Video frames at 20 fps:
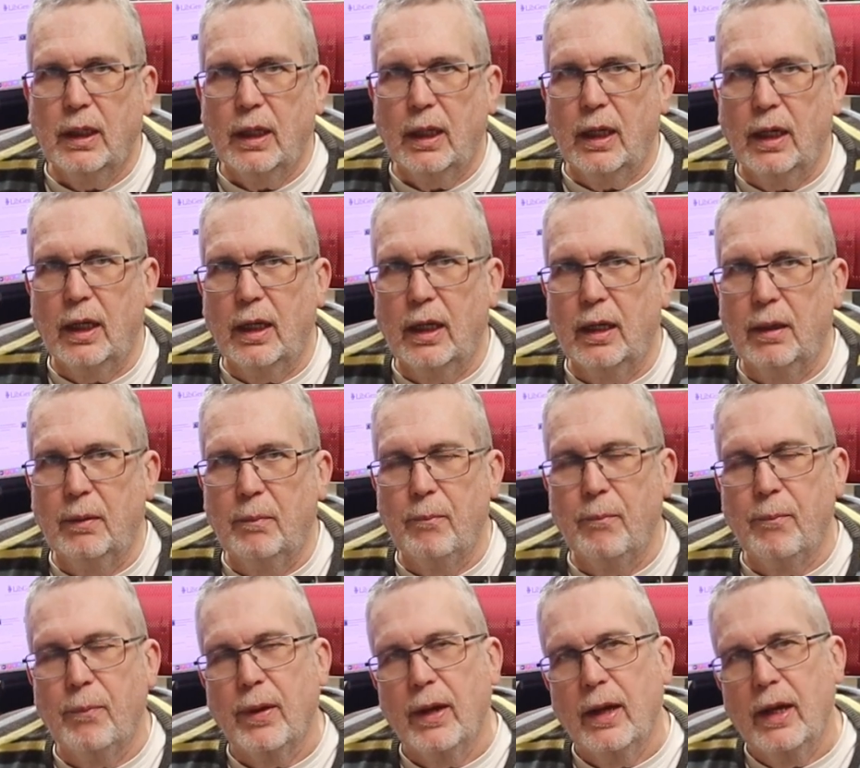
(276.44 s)

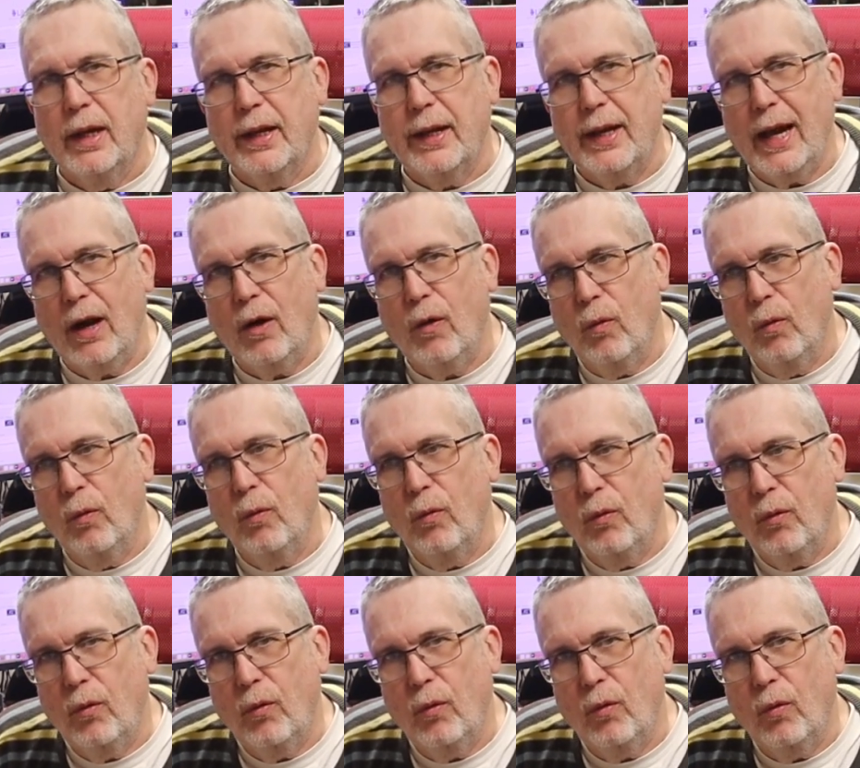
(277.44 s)
Now,
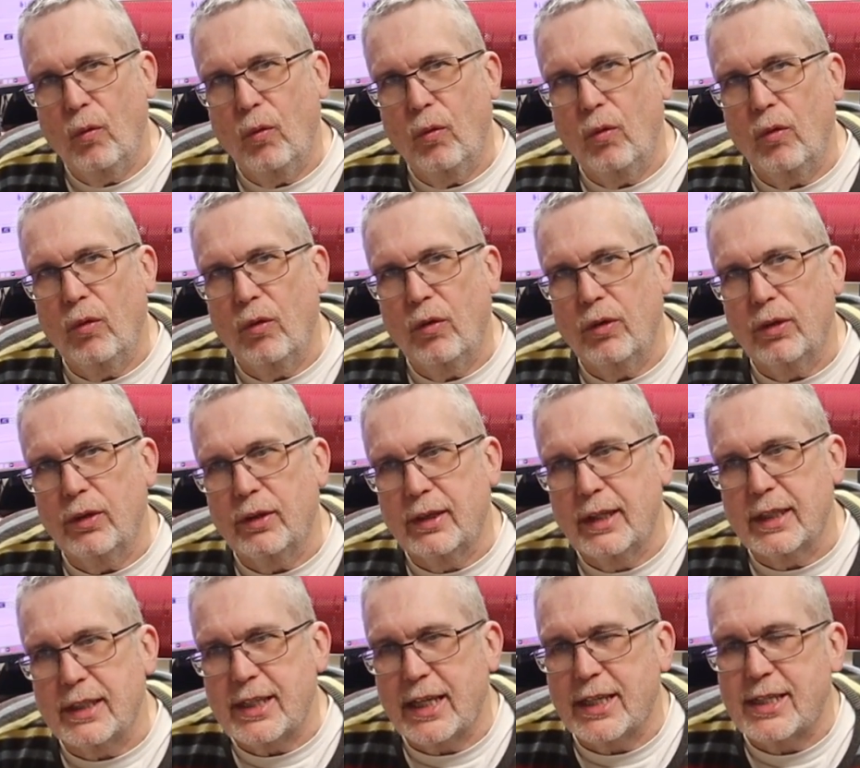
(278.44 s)

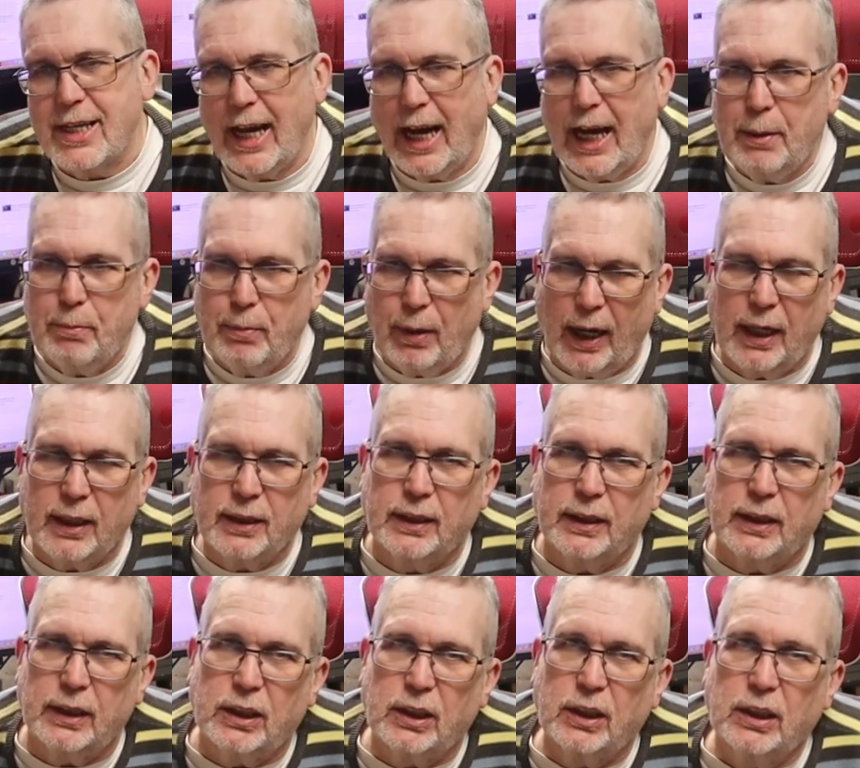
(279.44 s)
there's a sidebar to
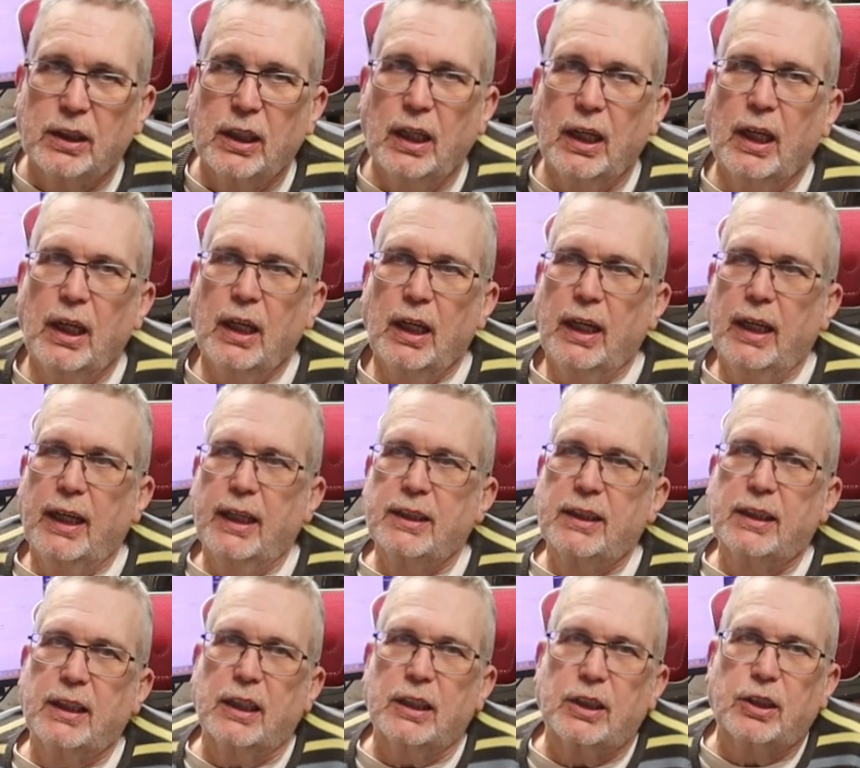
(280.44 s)
this, is
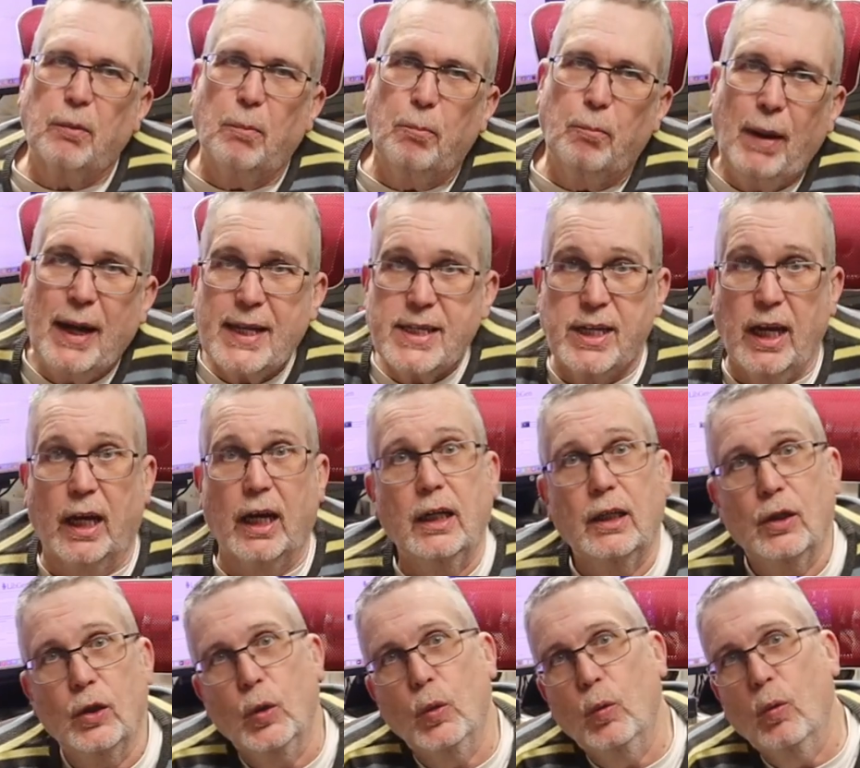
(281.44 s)
that
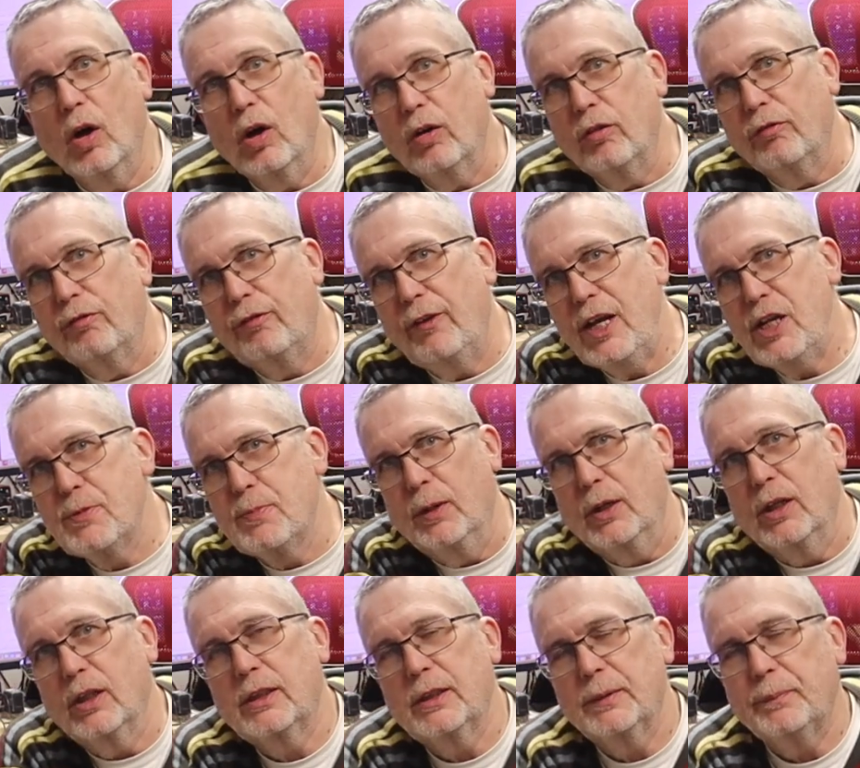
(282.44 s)
Meta, who own
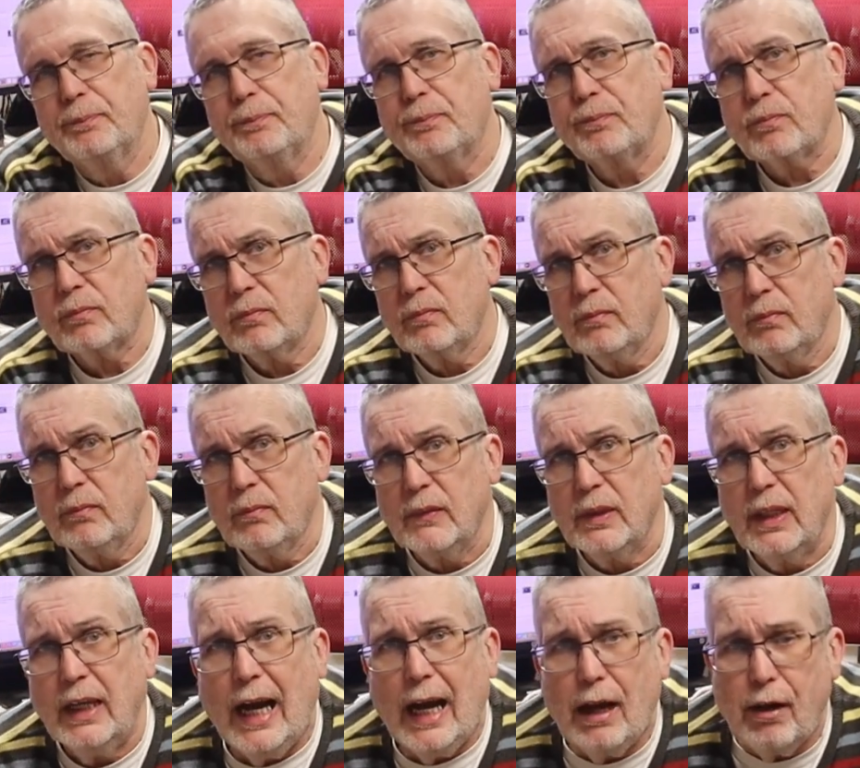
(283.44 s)
Facebook,
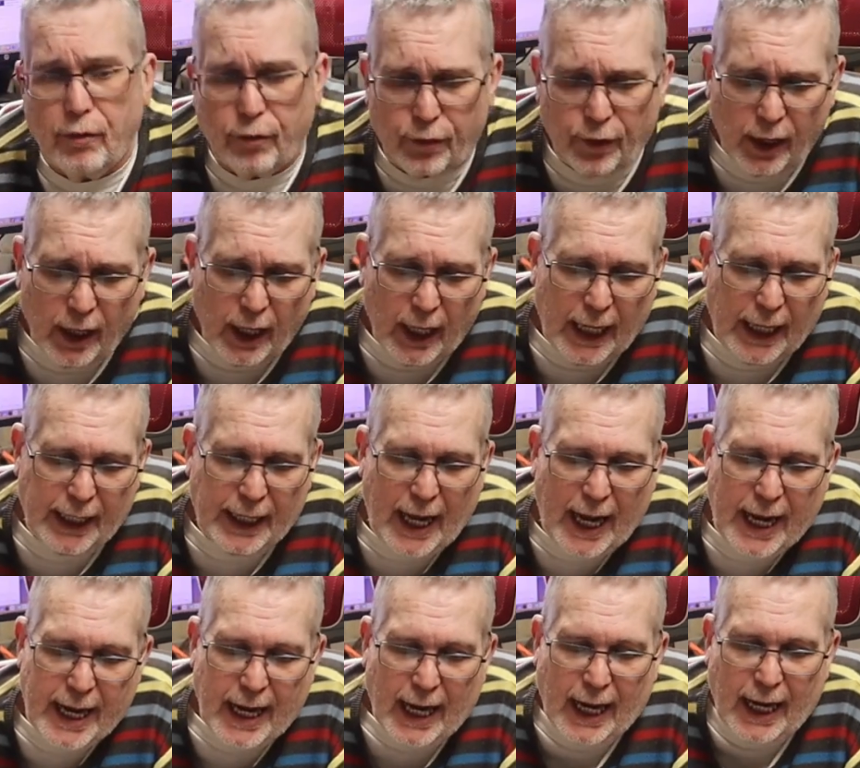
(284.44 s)
have an
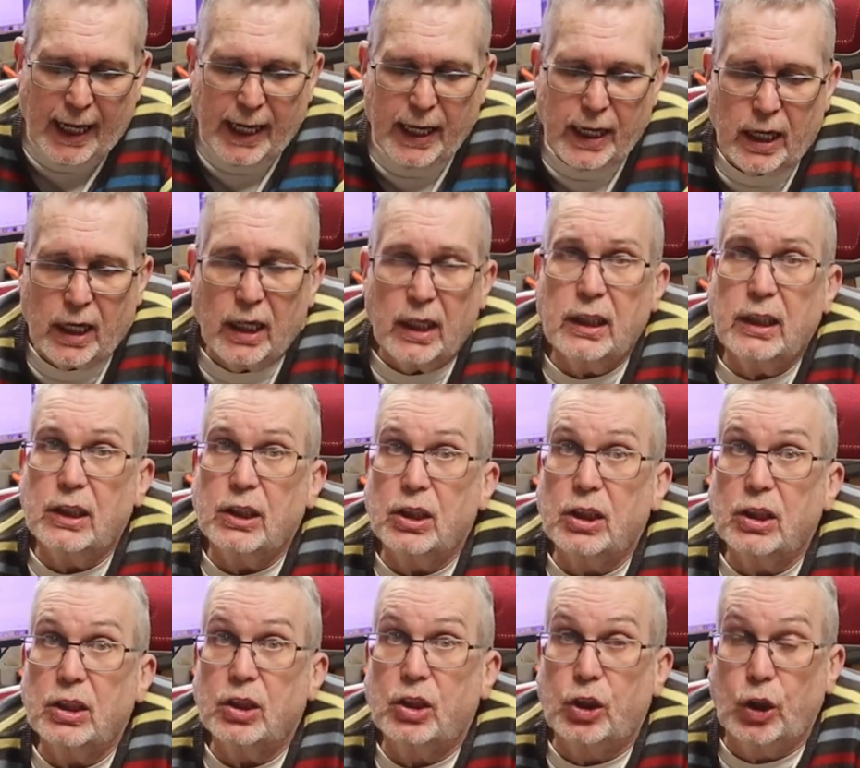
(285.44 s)
AI
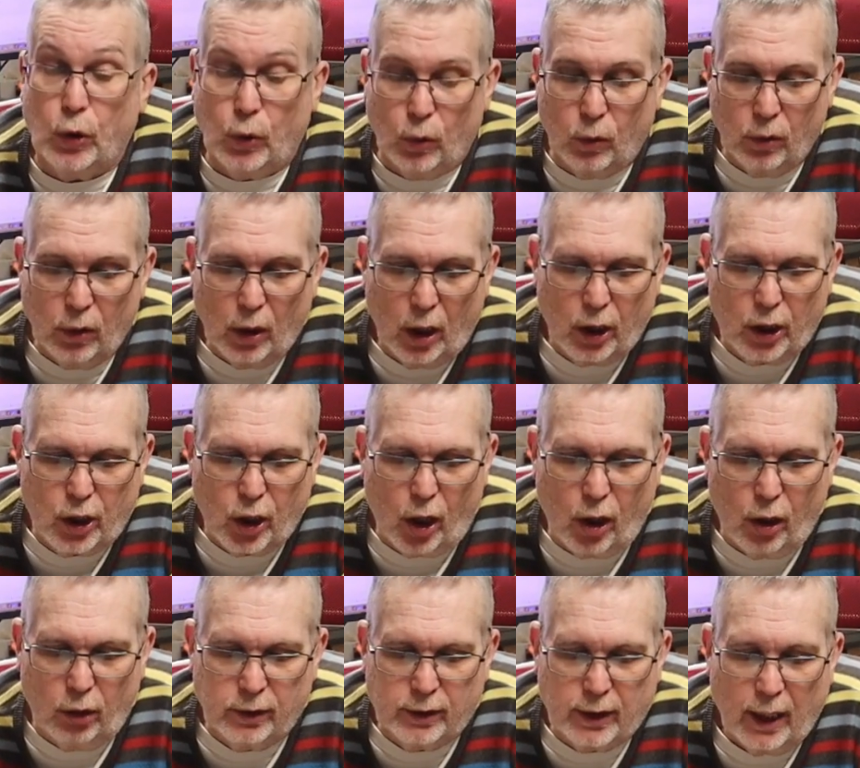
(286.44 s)
tool
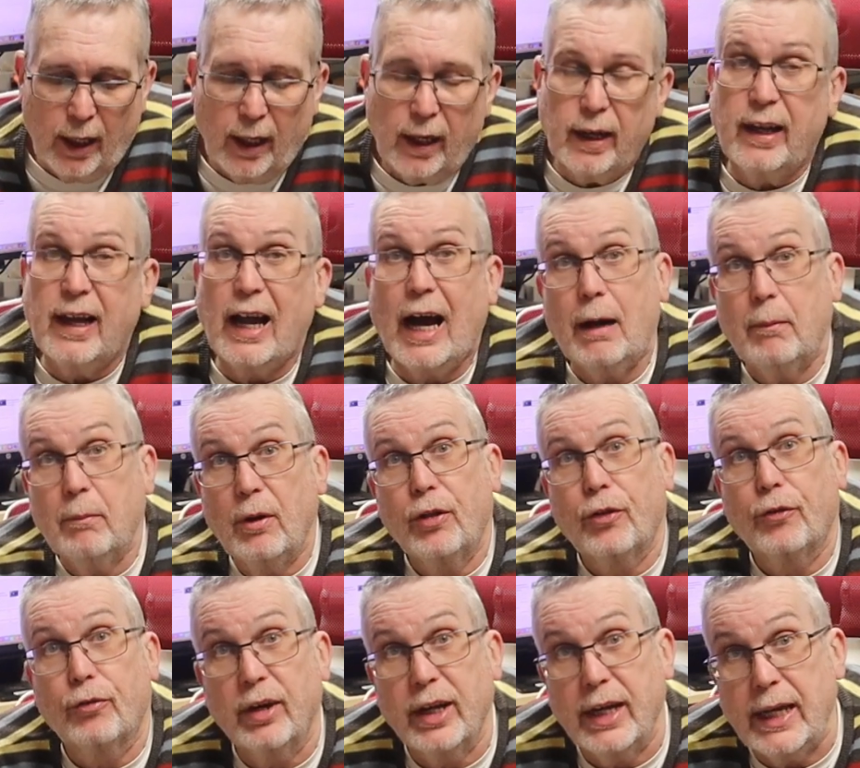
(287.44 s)
called Llama
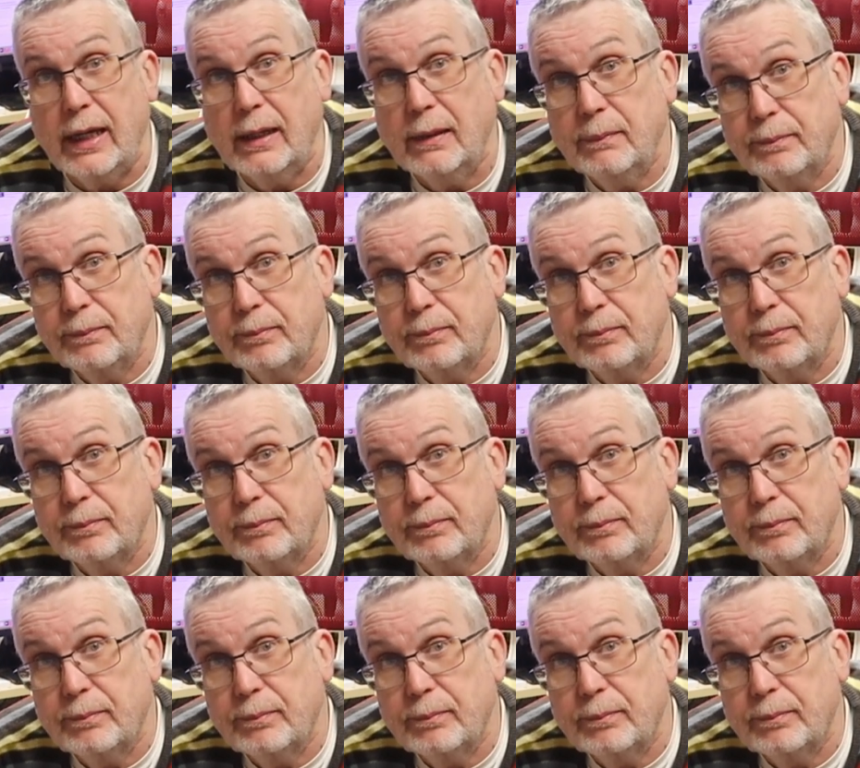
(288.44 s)
3.